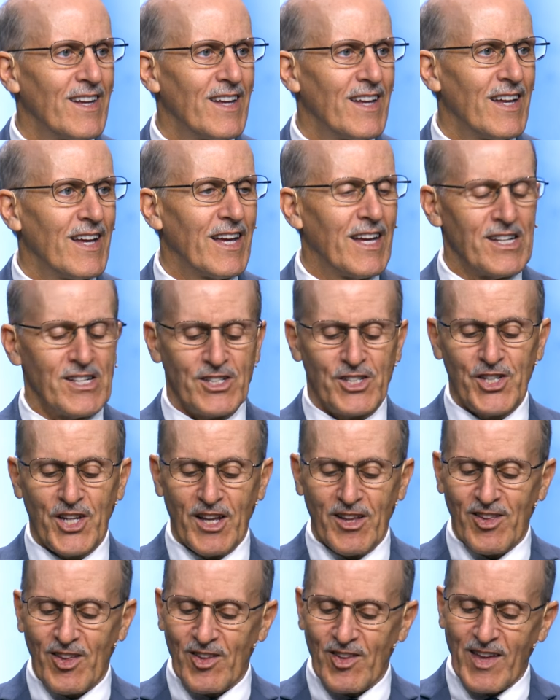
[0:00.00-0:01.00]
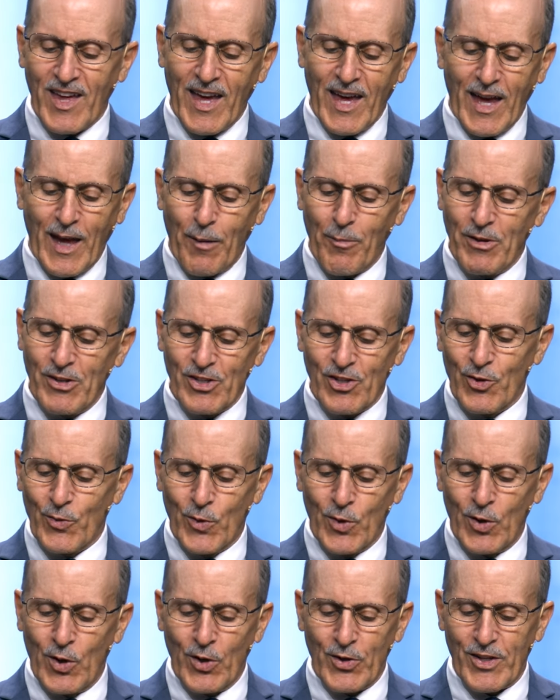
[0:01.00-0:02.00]
And Jesus came into the
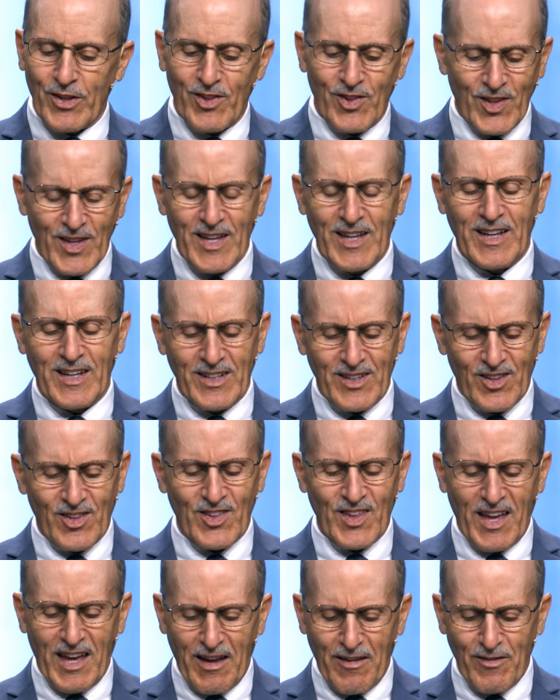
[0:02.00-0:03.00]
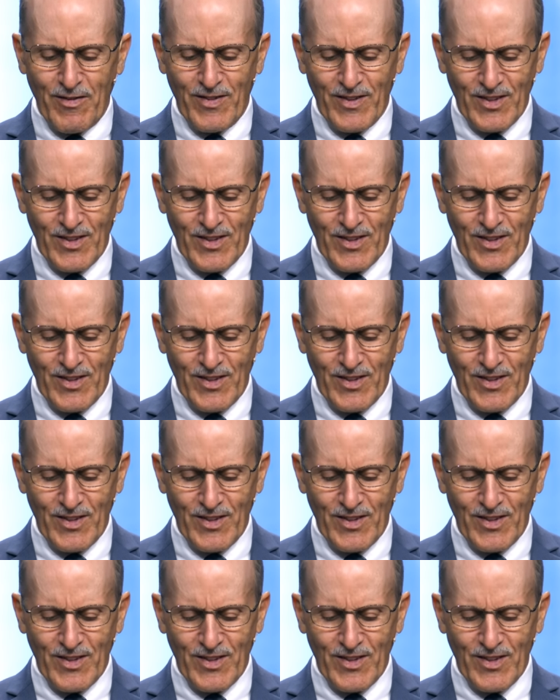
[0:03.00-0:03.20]
world to seek and to save